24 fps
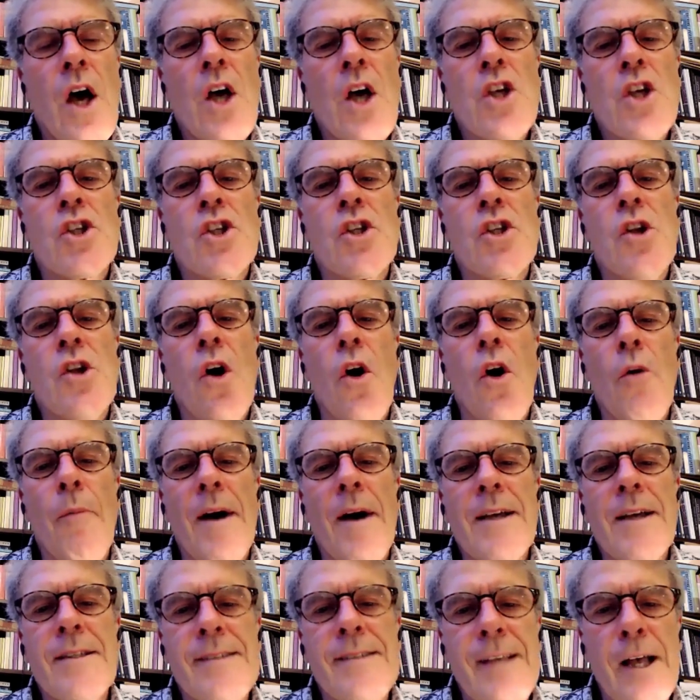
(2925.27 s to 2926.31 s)
slow
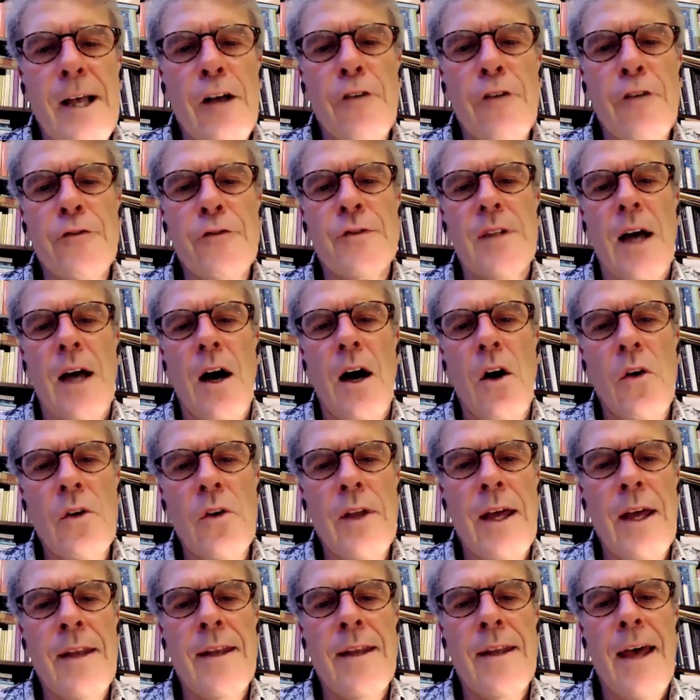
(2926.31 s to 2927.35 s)
myself
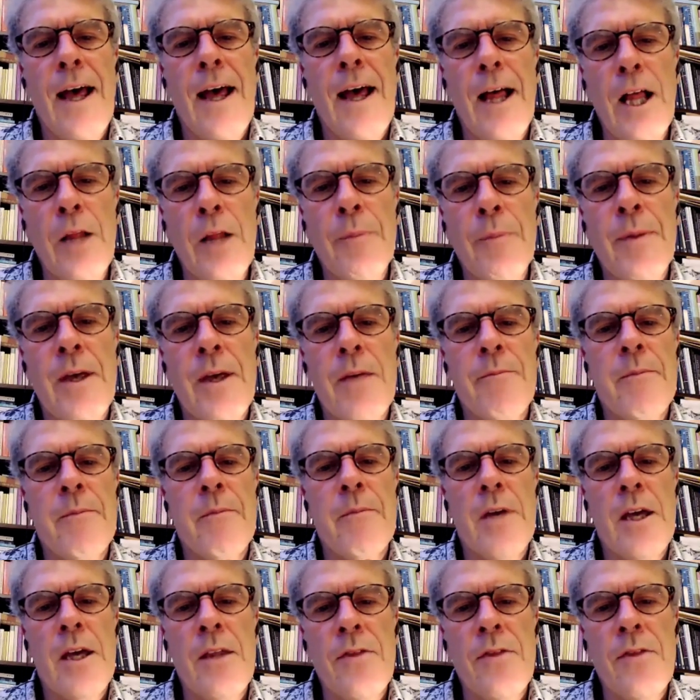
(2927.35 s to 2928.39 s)
down and help him
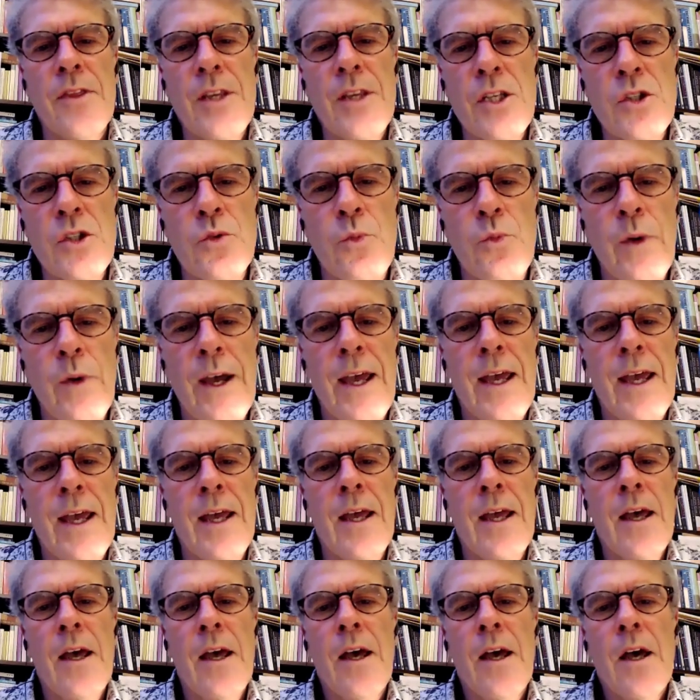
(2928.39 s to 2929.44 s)
in this
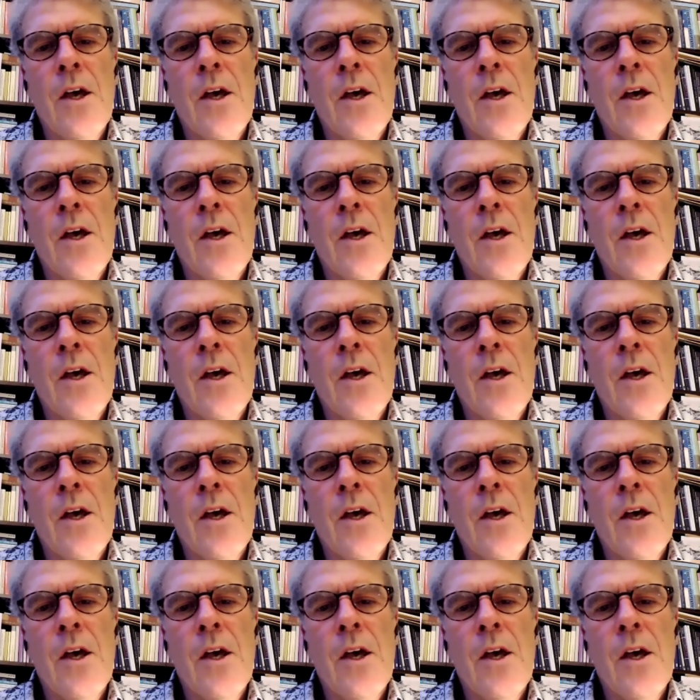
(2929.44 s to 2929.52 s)
way.